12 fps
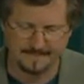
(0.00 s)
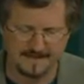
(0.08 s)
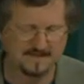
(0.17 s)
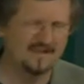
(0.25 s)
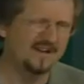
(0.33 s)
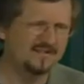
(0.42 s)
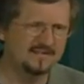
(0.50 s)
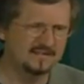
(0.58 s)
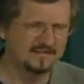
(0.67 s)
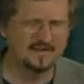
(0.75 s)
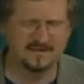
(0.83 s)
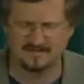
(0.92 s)
Dozens
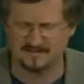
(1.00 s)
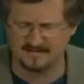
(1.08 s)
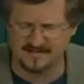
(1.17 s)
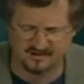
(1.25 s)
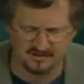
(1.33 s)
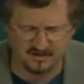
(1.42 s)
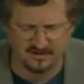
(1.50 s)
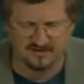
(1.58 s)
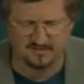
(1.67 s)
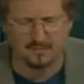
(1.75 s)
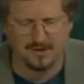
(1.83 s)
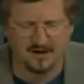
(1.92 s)
and dozens, actually,
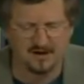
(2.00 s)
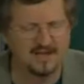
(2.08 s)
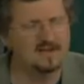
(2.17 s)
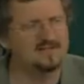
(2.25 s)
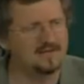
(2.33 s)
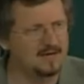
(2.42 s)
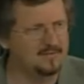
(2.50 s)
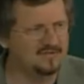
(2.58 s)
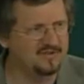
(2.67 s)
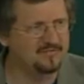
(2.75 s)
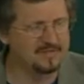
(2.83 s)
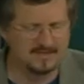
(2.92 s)
of repair enzymes
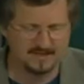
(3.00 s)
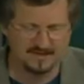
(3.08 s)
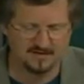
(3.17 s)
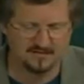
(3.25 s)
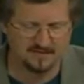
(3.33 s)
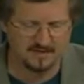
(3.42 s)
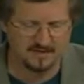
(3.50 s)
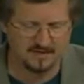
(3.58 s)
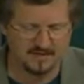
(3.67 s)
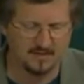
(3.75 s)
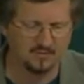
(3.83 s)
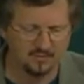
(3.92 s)
have been identified,
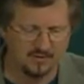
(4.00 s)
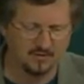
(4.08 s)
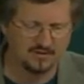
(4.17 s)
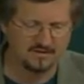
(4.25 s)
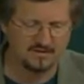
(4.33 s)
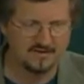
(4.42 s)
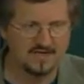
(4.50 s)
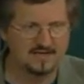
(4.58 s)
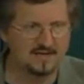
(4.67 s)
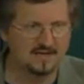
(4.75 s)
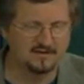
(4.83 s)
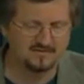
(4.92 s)
and I won't go into the
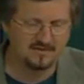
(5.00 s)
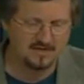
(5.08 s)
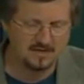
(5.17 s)
details.